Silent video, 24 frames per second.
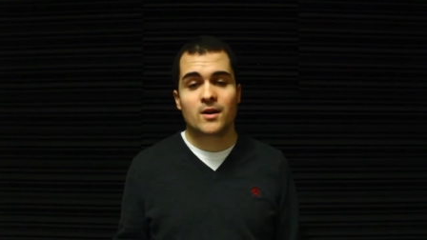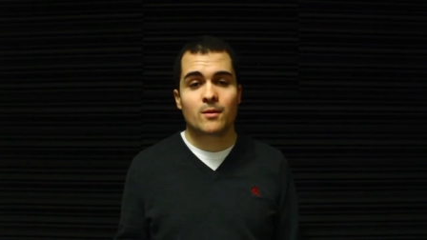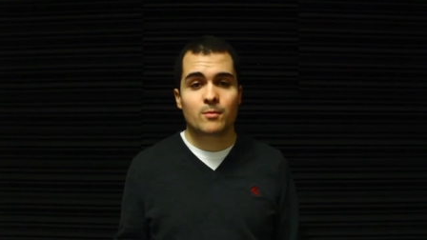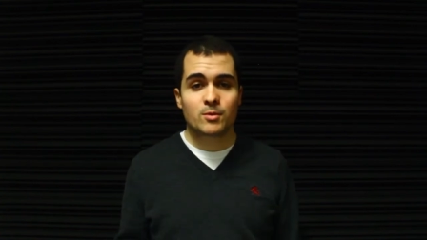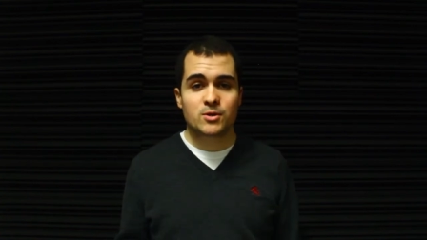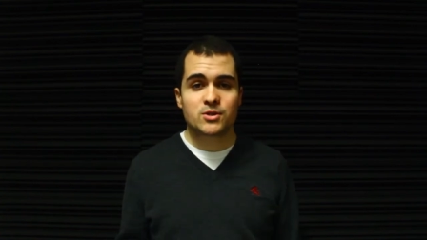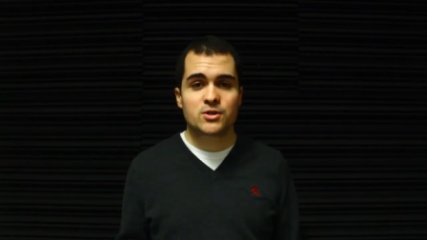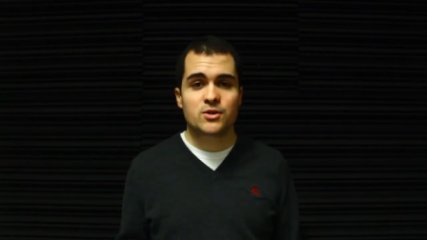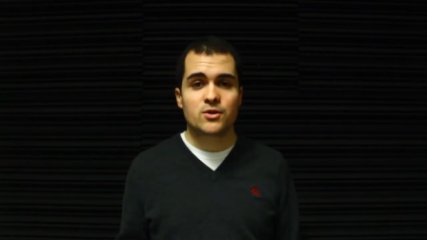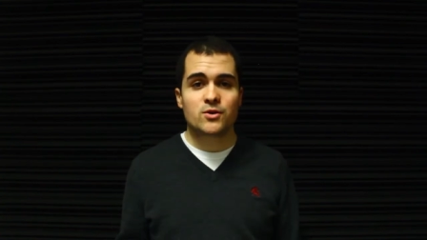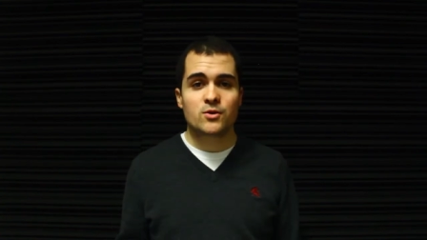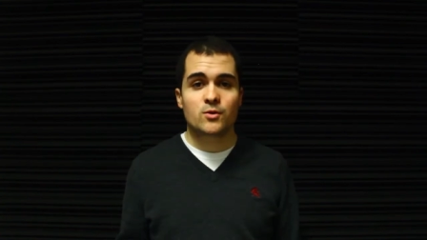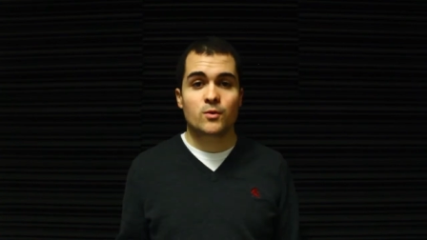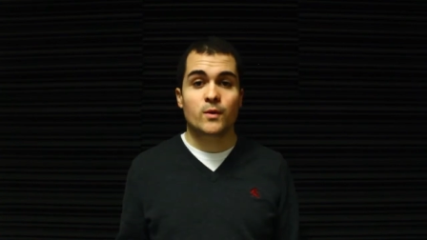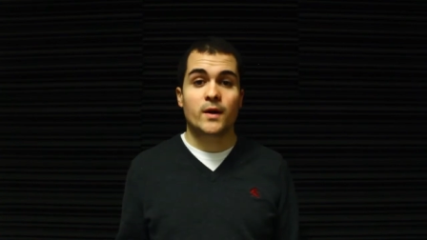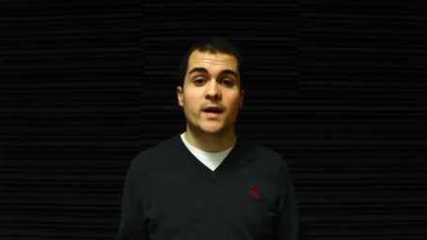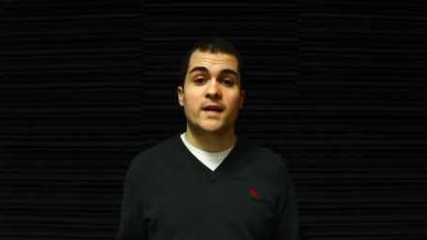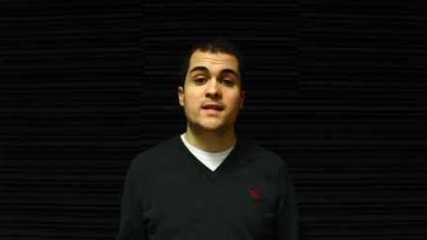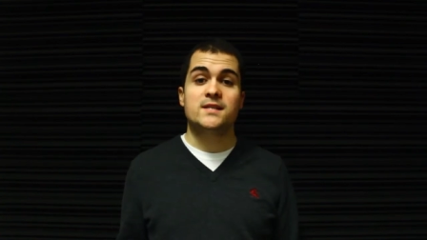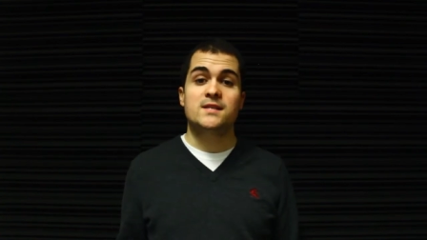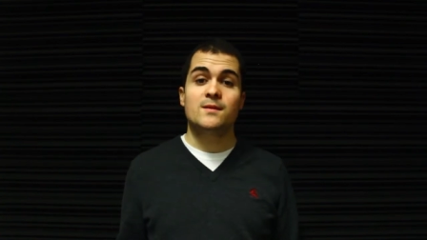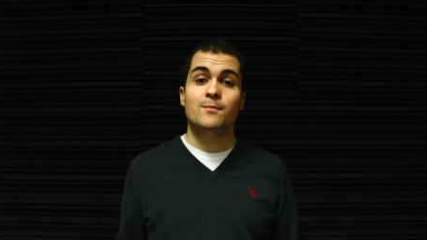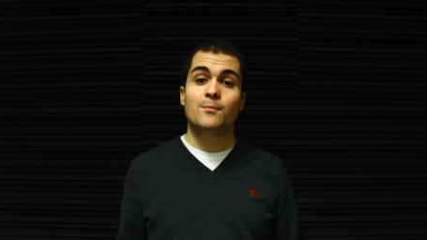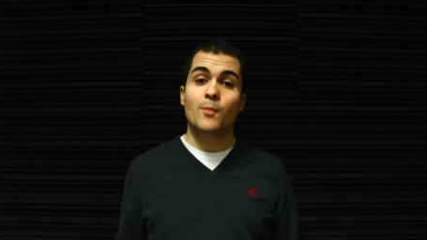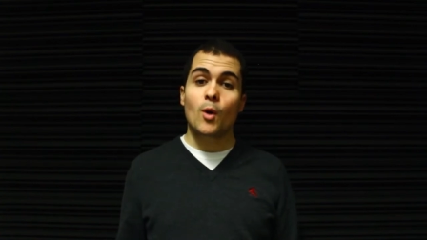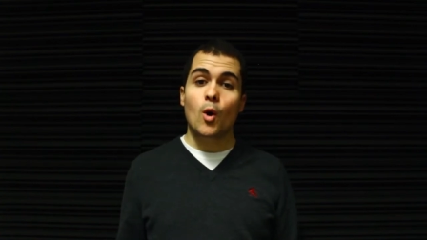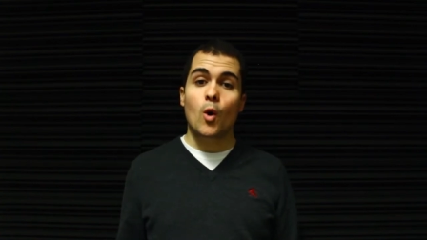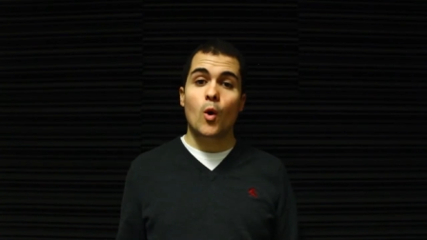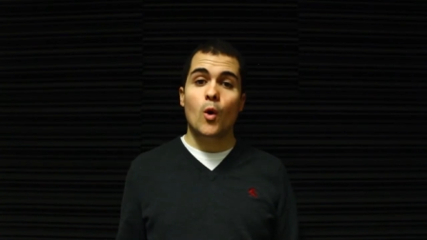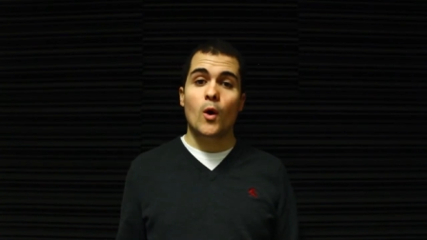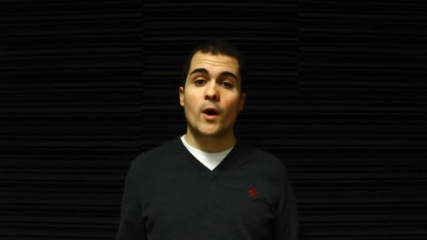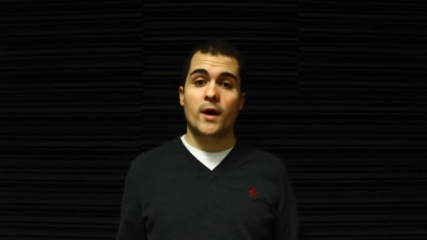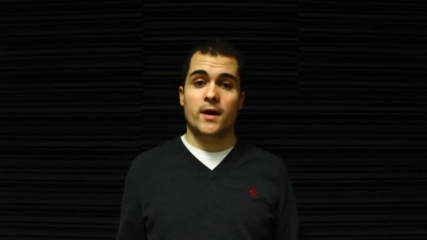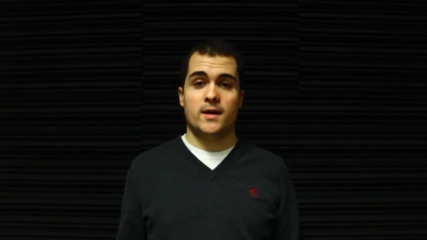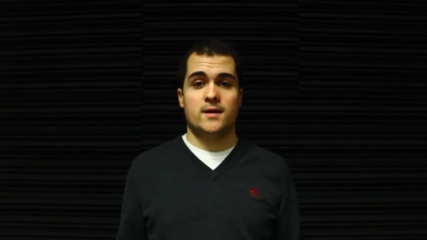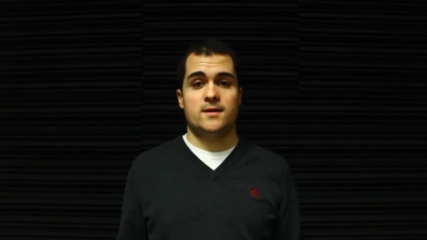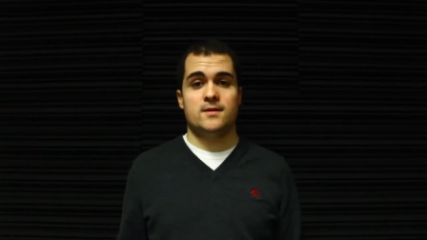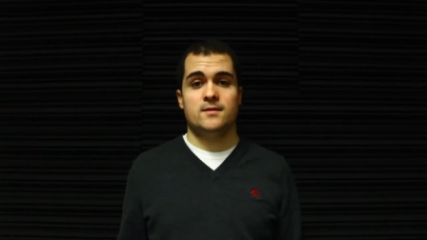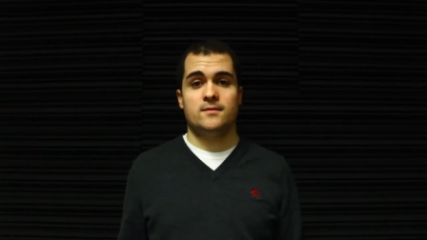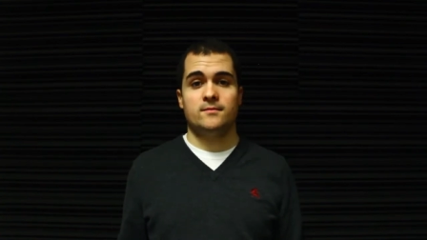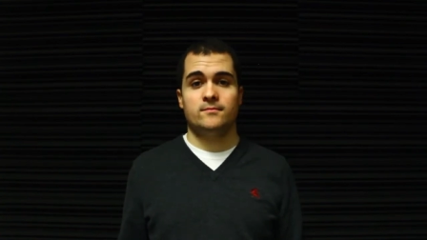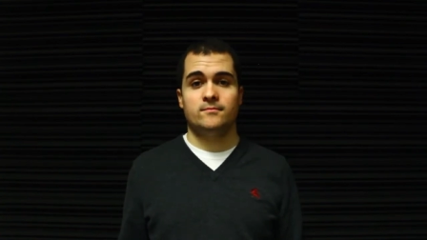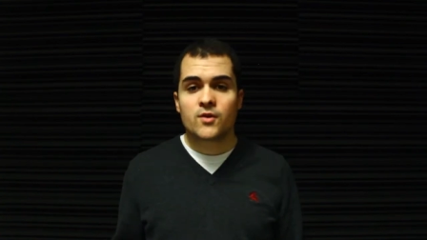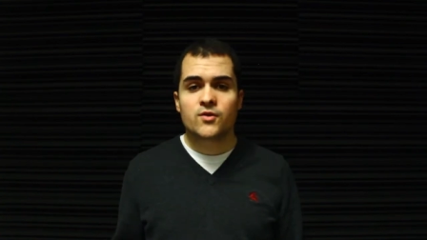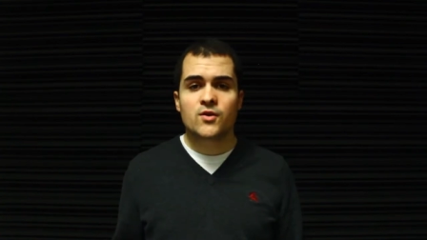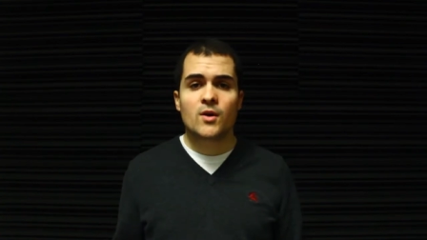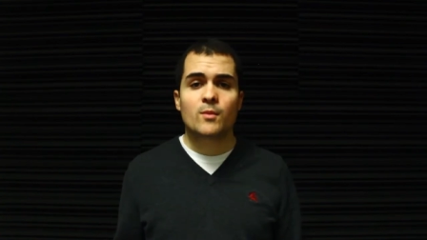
Number two, it's a boy.